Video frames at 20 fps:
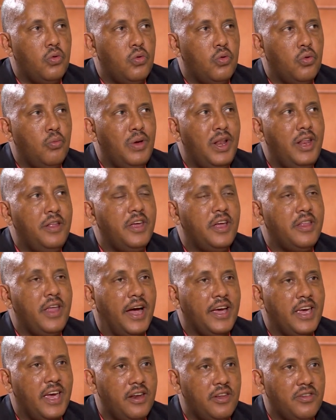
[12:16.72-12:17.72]
to militate
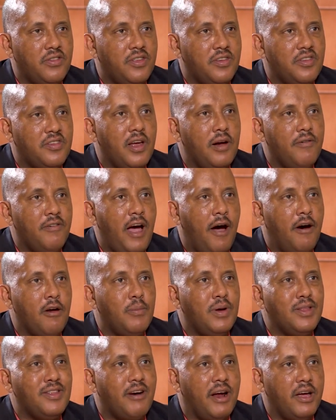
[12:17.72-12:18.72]
against the self
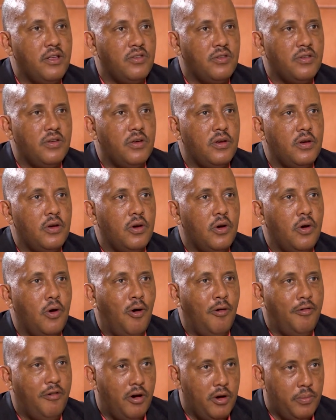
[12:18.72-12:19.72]
government rights
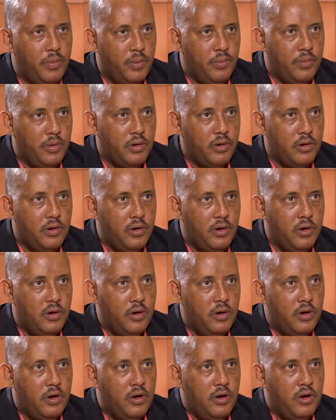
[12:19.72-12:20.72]
of our people. Mm.
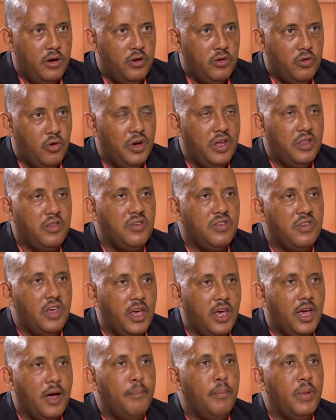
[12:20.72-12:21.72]
So it is
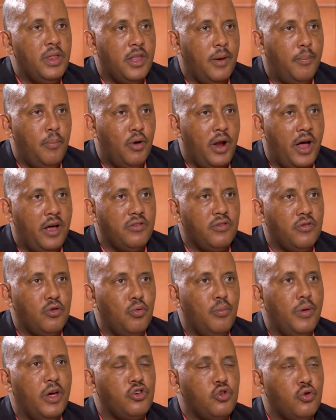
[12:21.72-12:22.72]
incumbent upon us
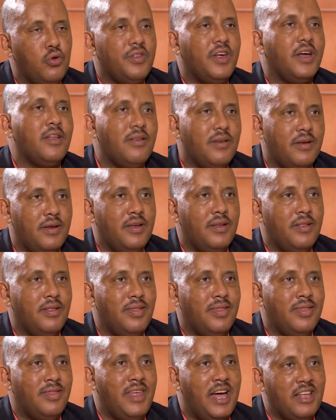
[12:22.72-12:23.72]
to make sure that
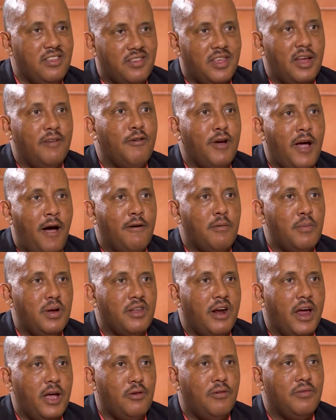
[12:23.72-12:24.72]
that self government
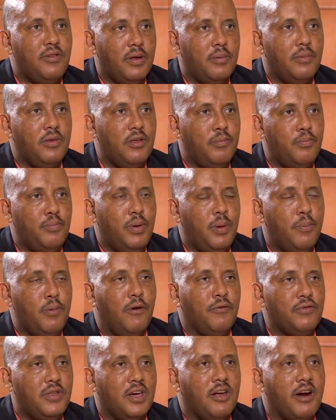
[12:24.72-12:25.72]
right of the, the, people
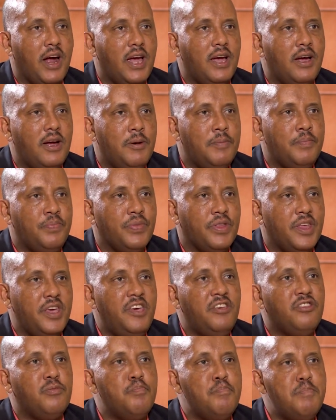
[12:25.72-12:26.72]
of Tigray
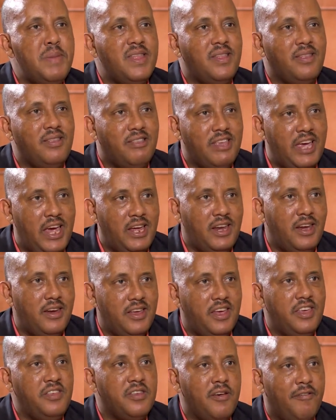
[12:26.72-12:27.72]
is maintained
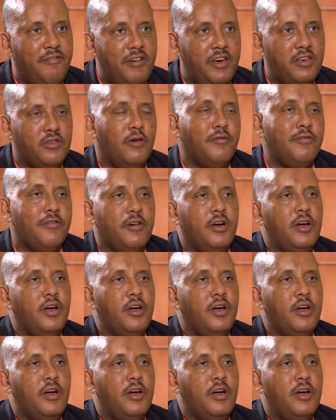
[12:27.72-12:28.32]
in the face of